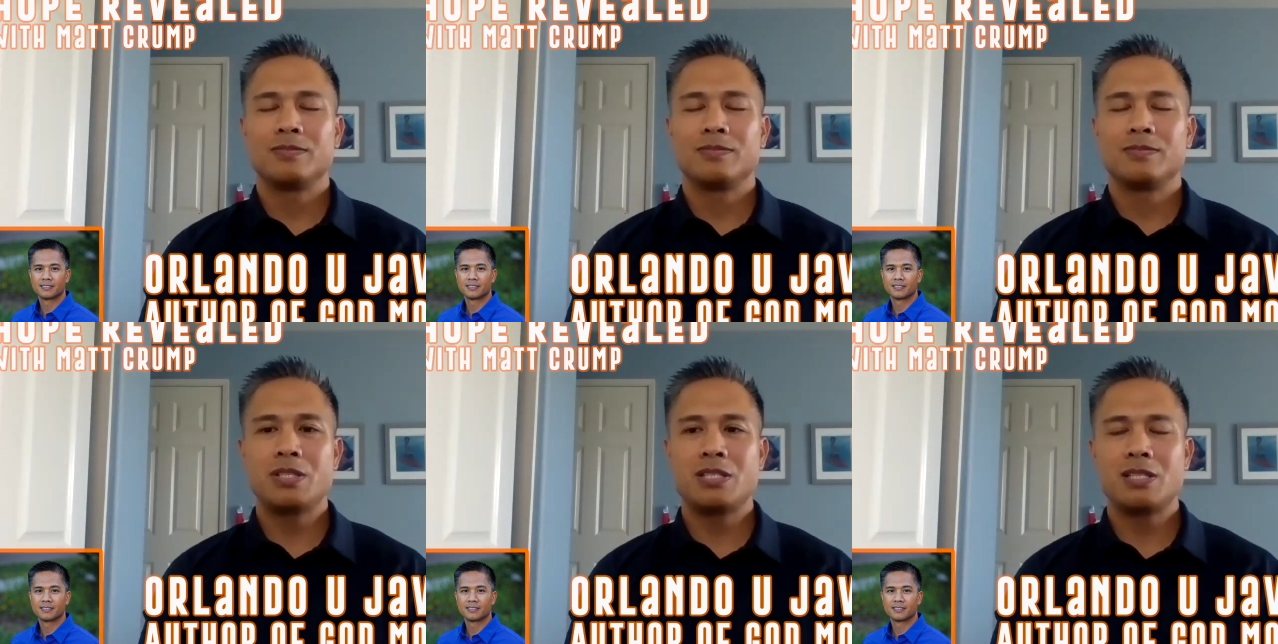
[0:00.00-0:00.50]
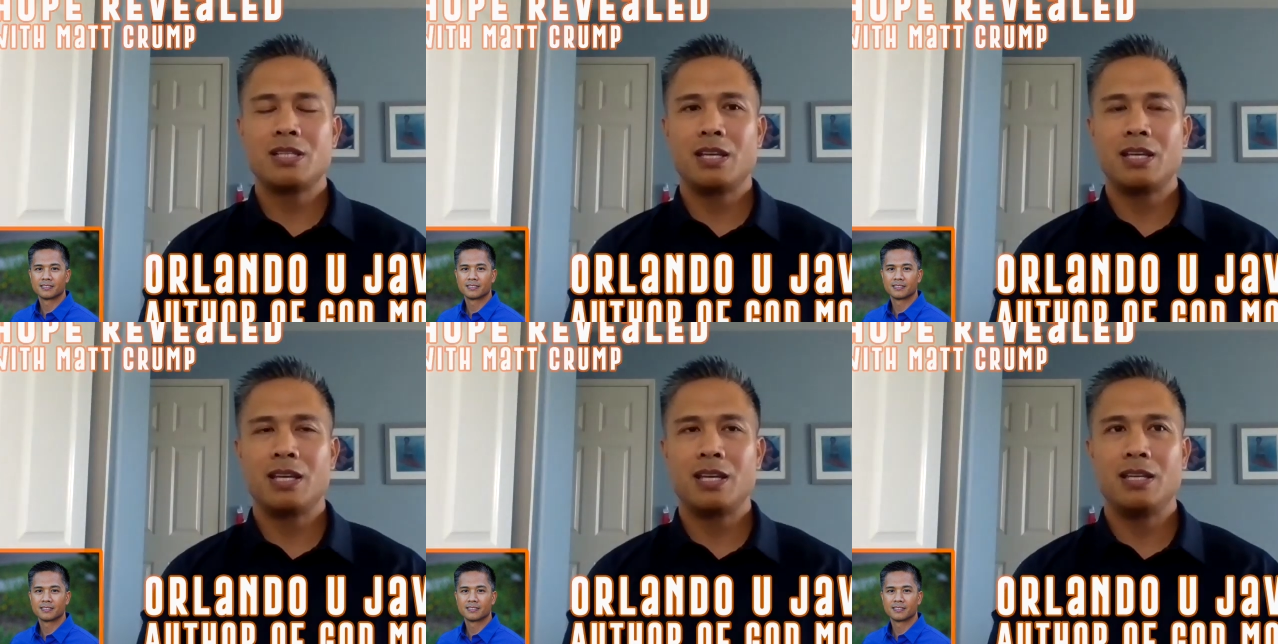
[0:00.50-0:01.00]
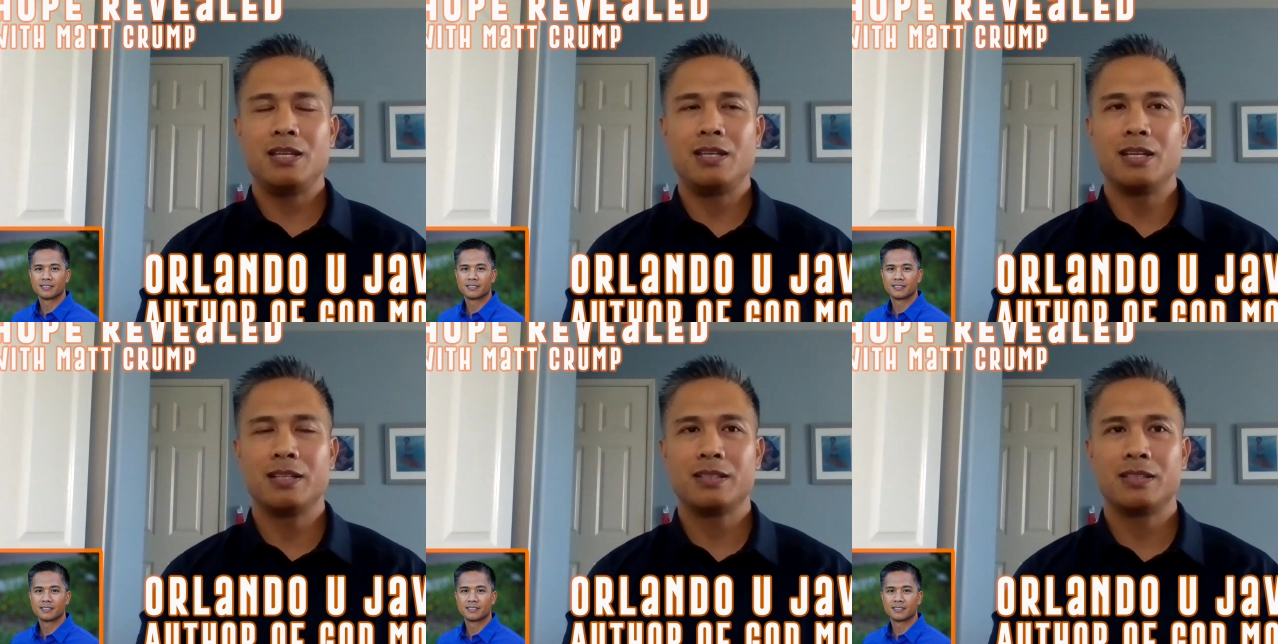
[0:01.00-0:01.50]
Speaker 1: I would
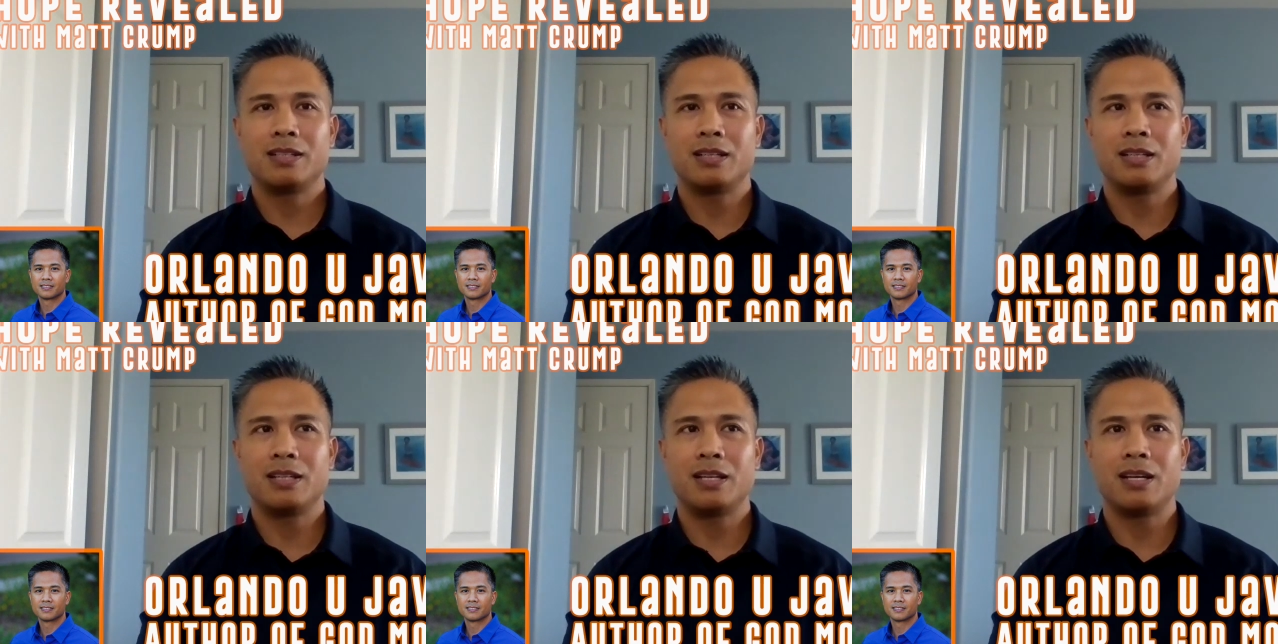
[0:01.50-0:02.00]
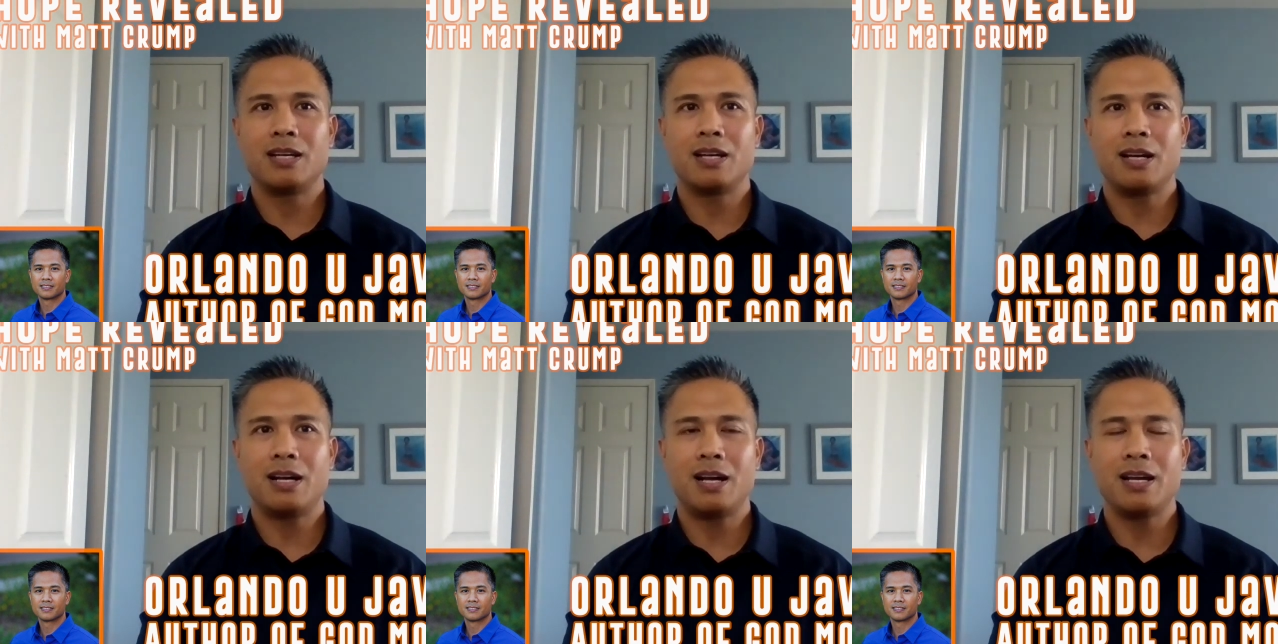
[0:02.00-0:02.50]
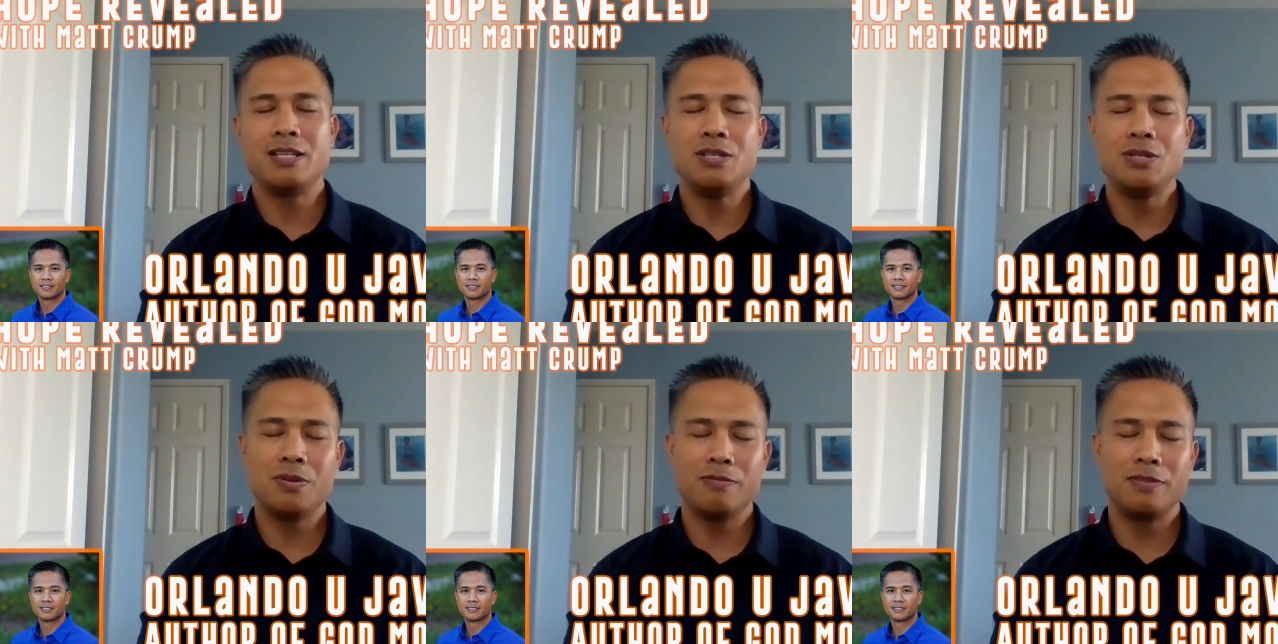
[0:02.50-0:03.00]
say, I
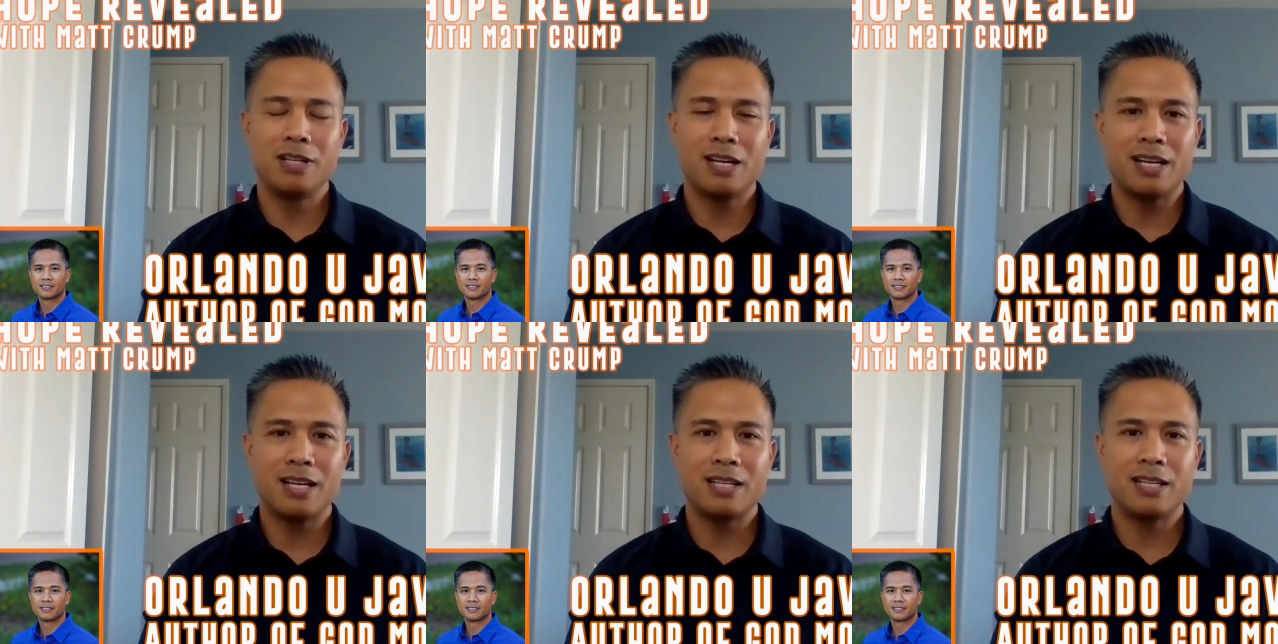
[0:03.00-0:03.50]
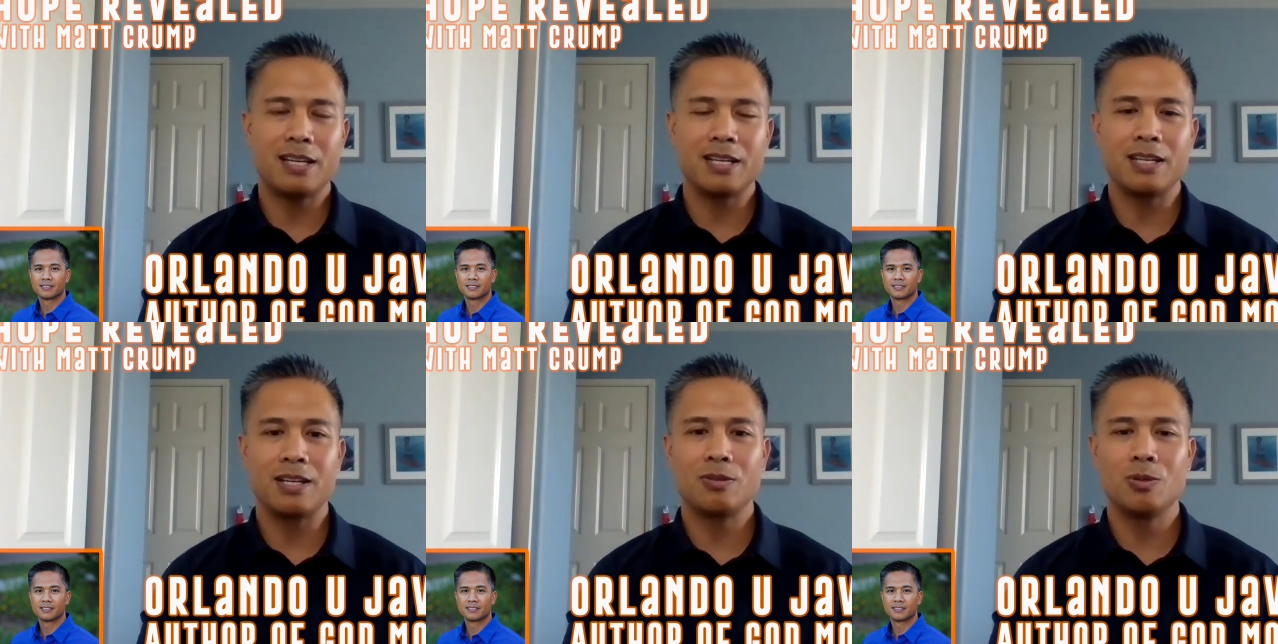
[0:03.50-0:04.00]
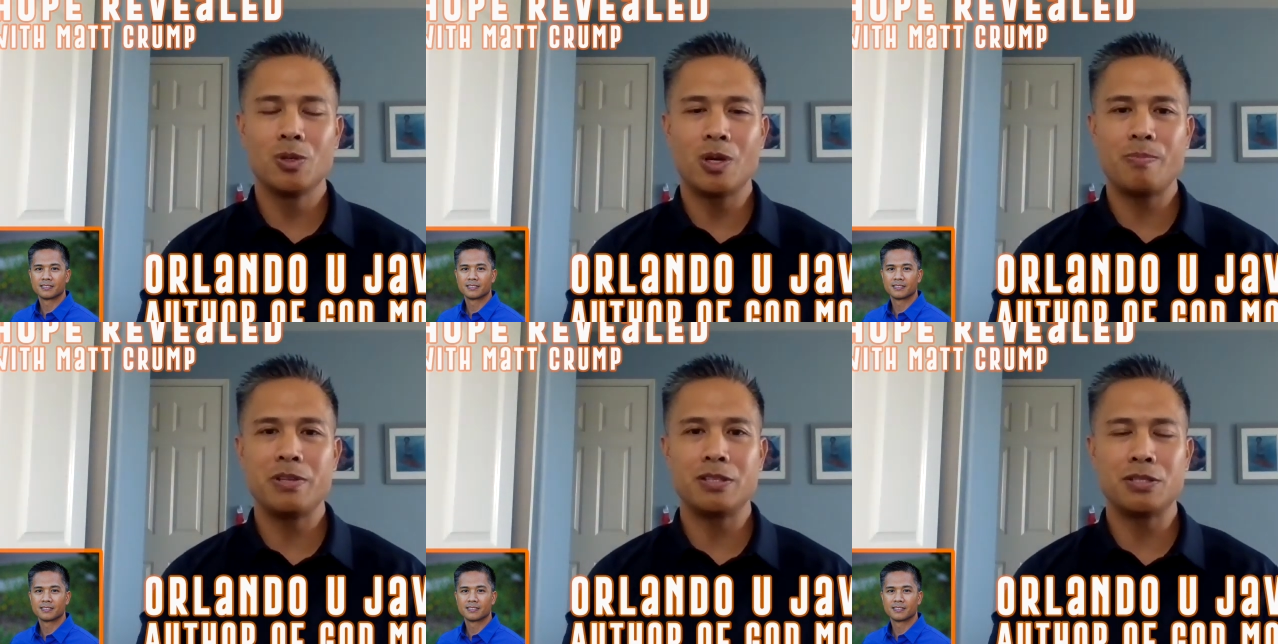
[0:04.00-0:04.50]
knew of God. I
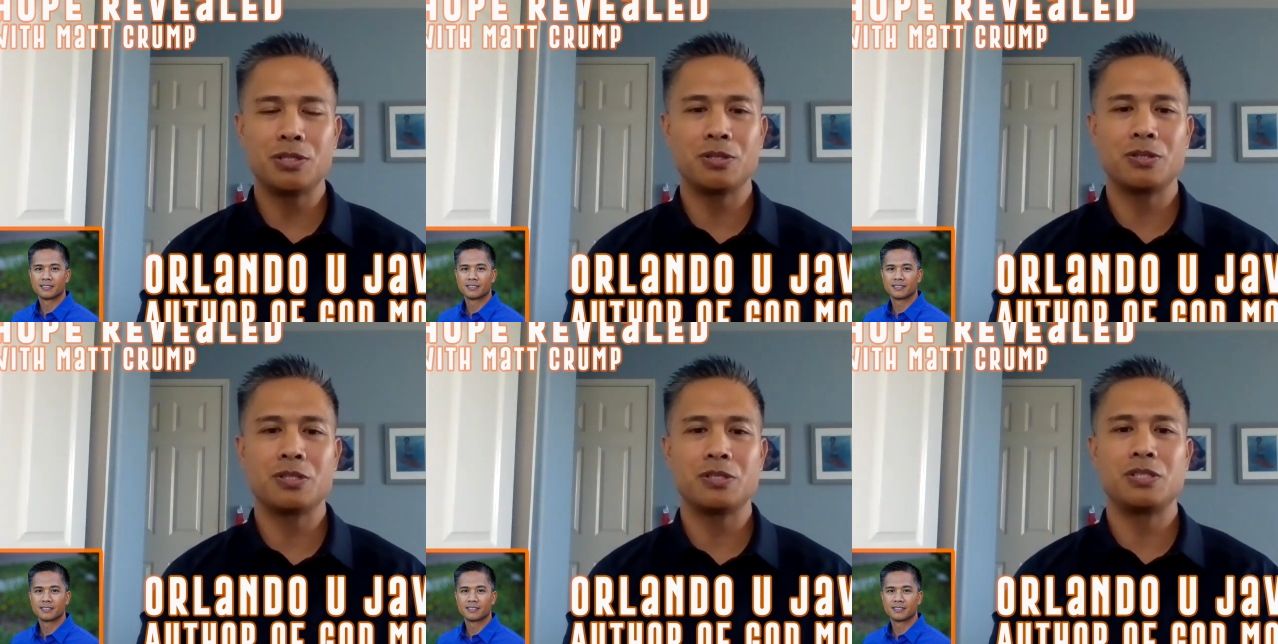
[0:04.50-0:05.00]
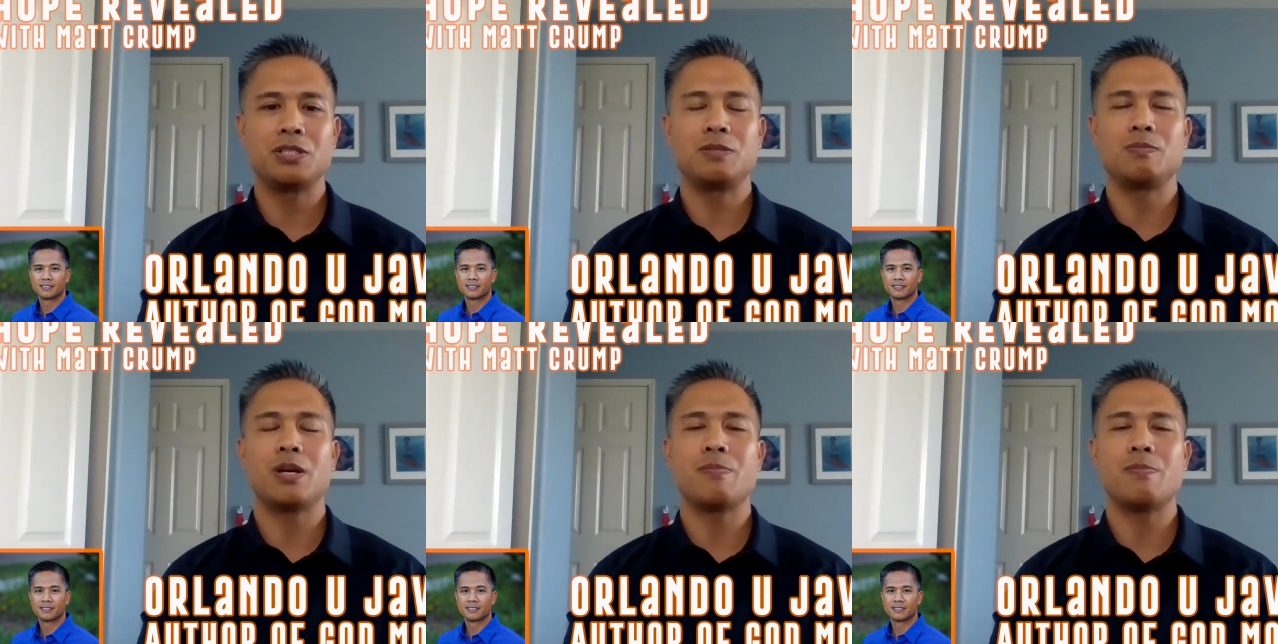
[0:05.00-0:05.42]
grew up in the church.